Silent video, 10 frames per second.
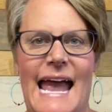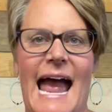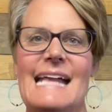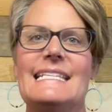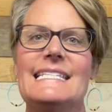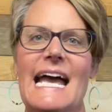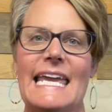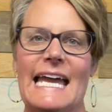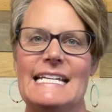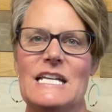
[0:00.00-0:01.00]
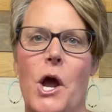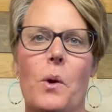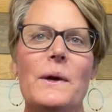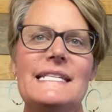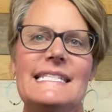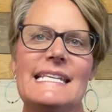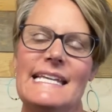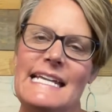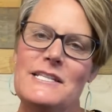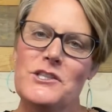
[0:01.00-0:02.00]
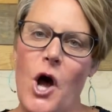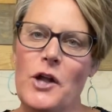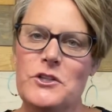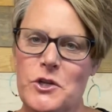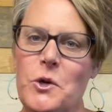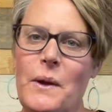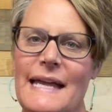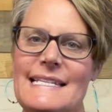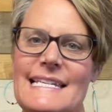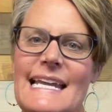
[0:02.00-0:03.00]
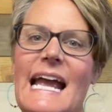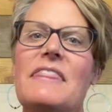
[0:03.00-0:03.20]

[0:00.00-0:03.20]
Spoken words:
And second, we see that he saw to it